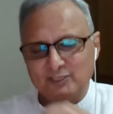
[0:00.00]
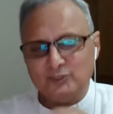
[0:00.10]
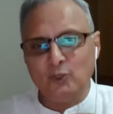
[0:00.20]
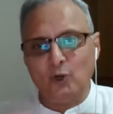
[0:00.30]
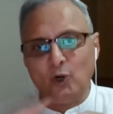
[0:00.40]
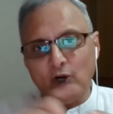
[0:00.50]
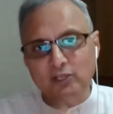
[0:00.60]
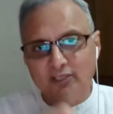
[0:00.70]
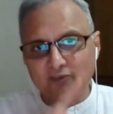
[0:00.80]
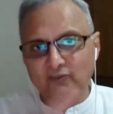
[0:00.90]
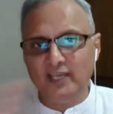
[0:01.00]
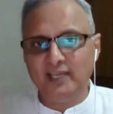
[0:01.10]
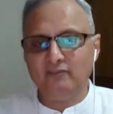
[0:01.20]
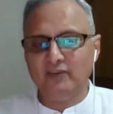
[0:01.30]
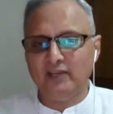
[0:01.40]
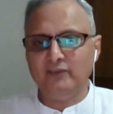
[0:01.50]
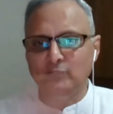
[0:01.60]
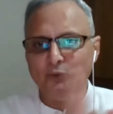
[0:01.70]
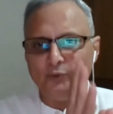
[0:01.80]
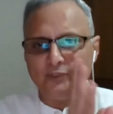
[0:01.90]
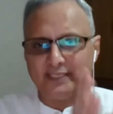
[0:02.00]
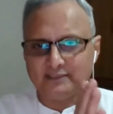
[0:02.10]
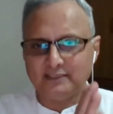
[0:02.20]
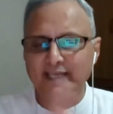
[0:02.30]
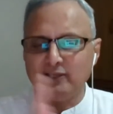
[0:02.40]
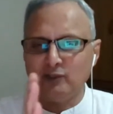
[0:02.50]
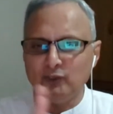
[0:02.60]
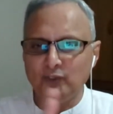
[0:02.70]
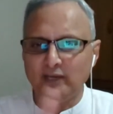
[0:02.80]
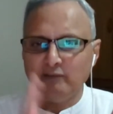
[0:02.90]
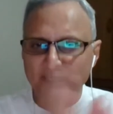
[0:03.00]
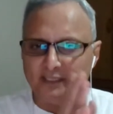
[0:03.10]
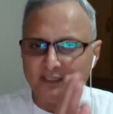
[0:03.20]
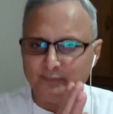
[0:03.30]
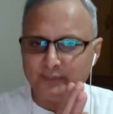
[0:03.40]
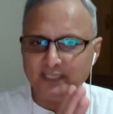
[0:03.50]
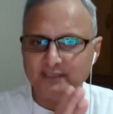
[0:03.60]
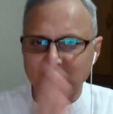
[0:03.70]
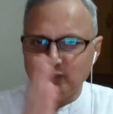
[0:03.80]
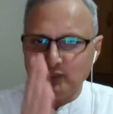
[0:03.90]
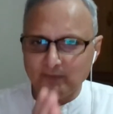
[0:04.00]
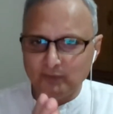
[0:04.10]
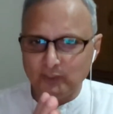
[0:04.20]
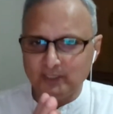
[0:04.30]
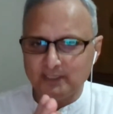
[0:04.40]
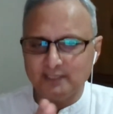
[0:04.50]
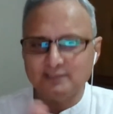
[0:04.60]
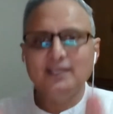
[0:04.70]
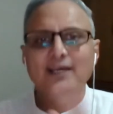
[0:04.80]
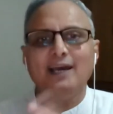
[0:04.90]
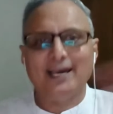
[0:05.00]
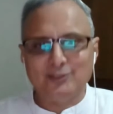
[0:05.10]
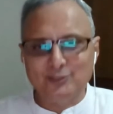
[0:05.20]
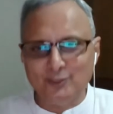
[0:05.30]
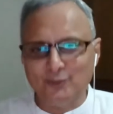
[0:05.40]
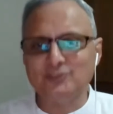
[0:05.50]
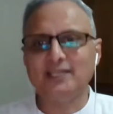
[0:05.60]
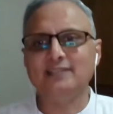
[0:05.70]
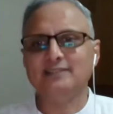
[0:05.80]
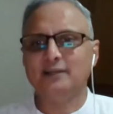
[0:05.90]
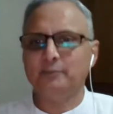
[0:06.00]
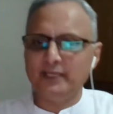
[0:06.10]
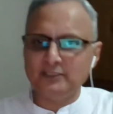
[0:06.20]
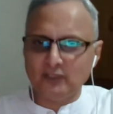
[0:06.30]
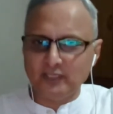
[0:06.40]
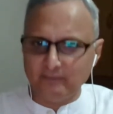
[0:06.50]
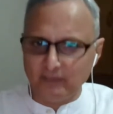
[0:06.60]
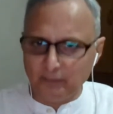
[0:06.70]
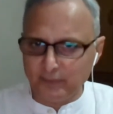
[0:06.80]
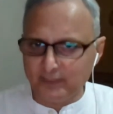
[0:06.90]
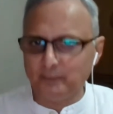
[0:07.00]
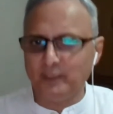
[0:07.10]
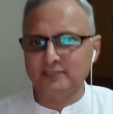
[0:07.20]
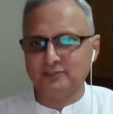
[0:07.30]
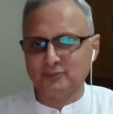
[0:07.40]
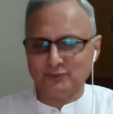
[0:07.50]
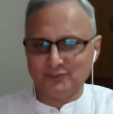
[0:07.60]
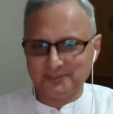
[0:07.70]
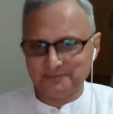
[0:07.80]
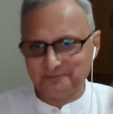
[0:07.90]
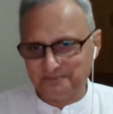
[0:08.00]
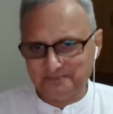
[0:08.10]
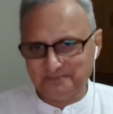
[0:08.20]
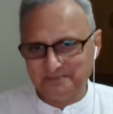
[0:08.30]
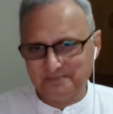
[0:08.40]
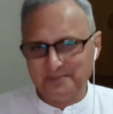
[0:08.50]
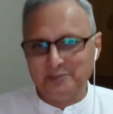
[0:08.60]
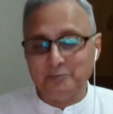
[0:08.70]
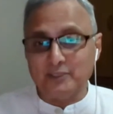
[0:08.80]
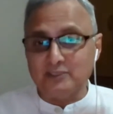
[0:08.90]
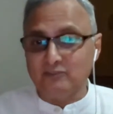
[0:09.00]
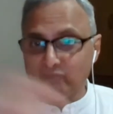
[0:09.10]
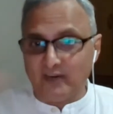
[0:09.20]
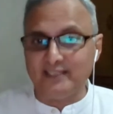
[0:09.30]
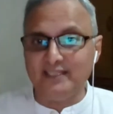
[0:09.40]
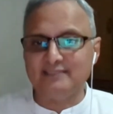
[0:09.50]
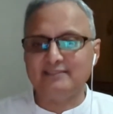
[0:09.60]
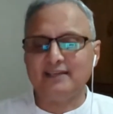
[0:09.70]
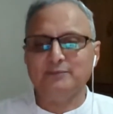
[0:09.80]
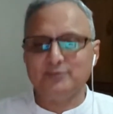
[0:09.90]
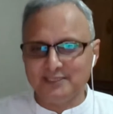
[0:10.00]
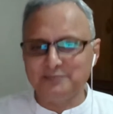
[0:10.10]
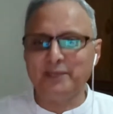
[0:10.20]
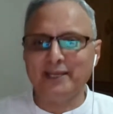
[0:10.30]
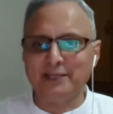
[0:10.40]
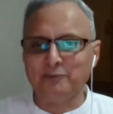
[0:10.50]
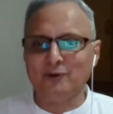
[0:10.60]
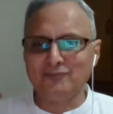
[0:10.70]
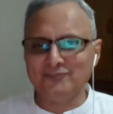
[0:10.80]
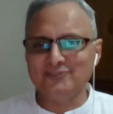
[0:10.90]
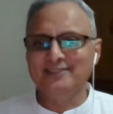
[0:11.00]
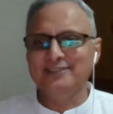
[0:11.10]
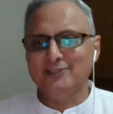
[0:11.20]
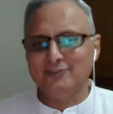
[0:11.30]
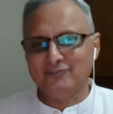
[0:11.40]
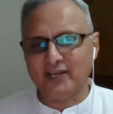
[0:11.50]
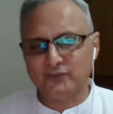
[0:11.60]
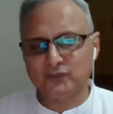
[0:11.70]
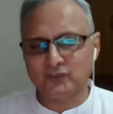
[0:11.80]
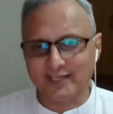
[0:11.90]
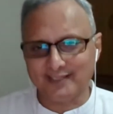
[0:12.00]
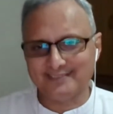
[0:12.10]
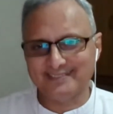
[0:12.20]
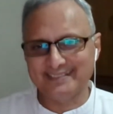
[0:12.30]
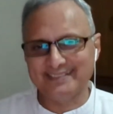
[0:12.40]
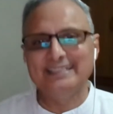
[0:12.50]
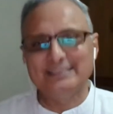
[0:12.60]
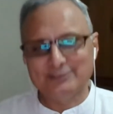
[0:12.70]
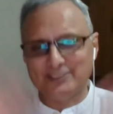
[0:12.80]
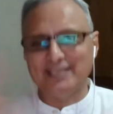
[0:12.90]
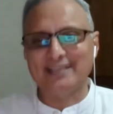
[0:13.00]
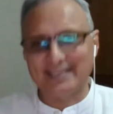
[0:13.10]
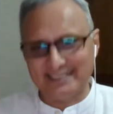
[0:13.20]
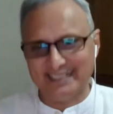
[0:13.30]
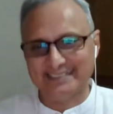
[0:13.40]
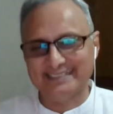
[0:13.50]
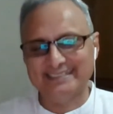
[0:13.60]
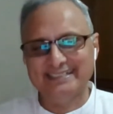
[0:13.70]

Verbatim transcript: So on the way, when we do tests, like you know, you have midterm test and you have unit test, and those tests are based on developmental milestones. But the final exams is made up of five strands. So think like that.